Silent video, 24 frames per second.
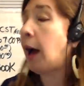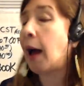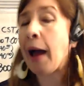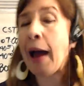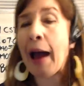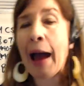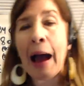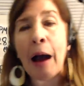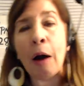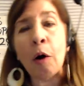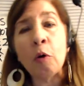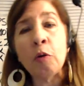
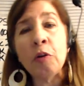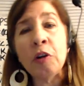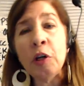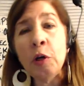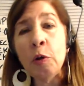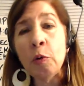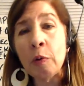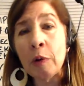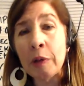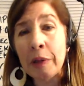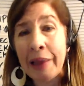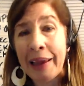How do you
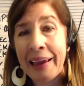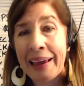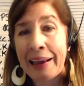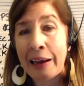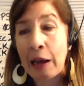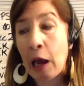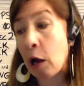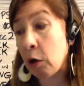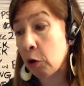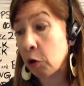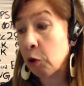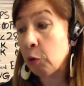relate?
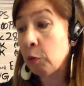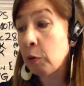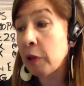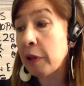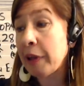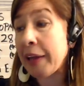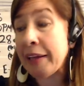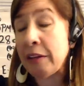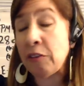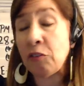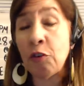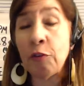How do you
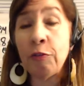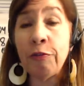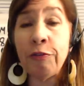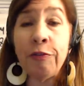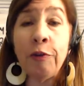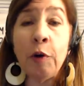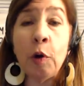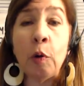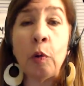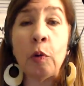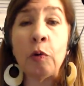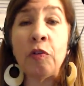relate to
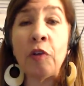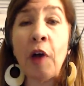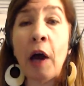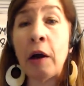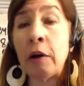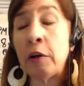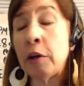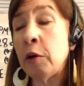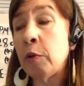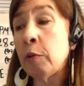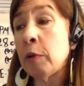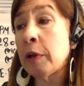foods? How
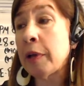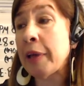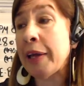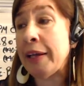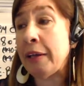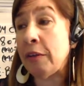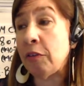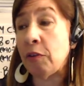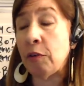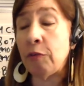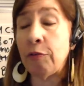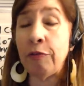do you
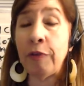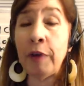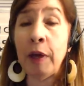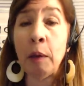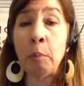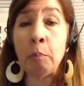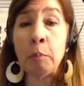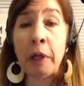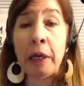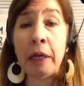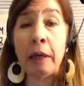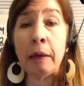relate to
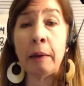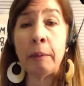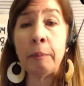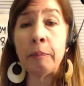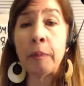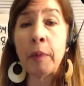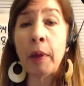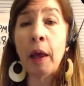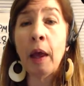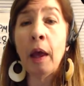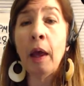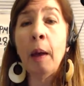family?
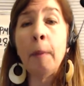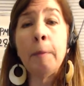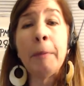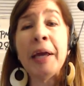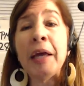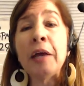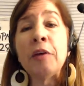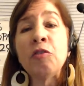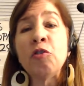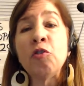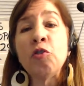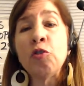
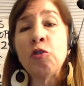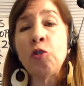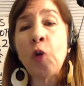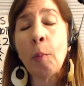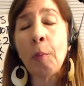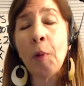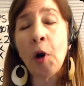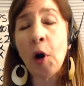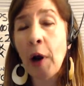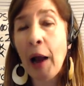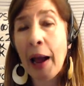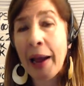Because there's no
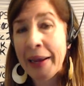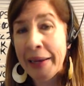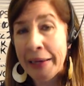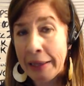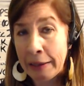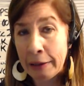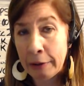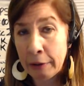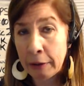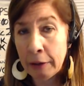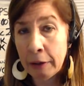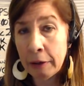more
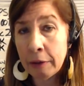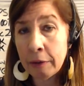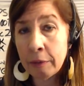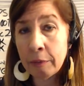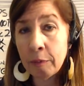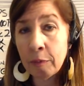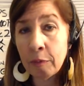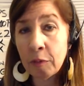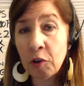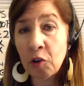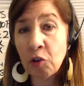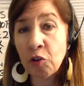hiding.
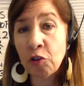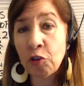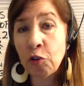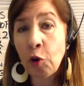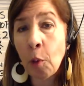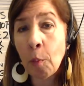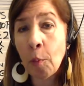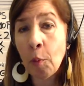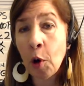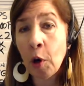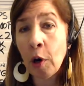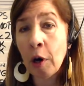There's no
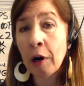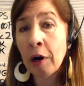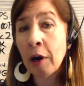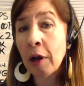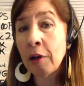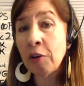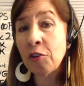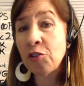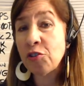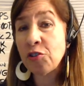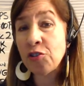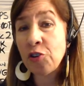more
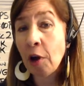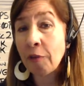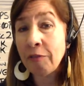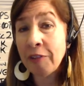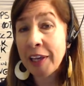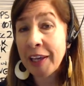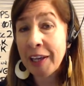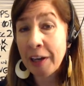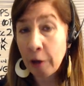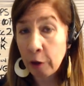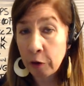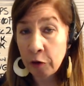
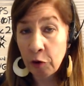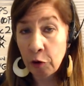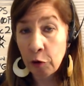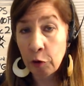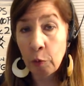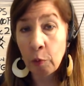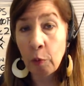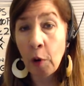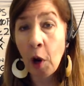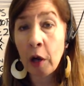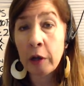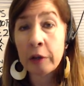shoving it under the
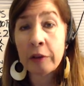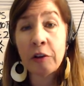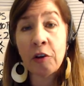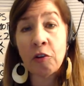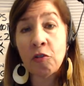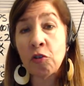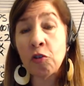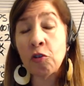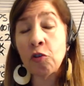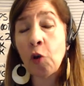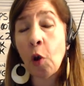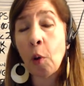rug.
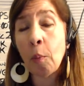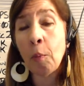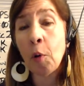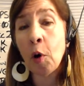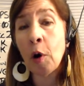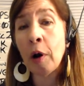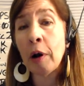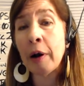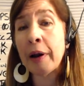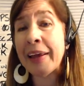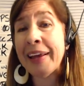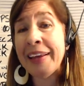There's no
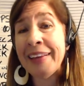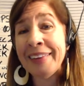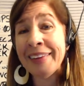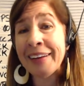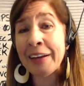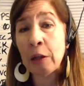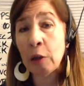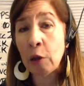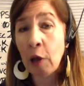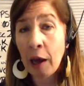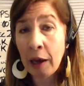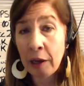more in the
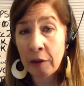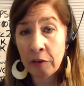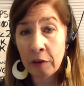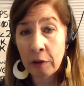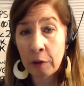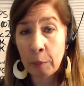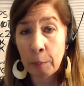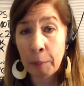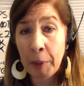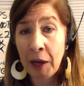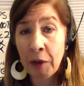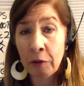closet
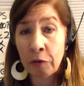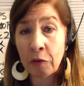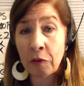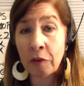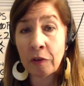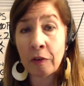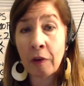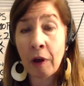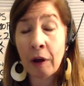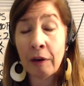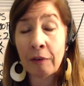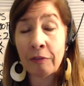about
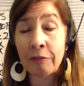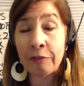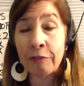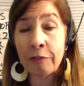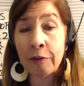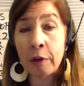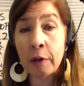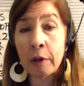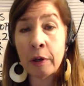stuff.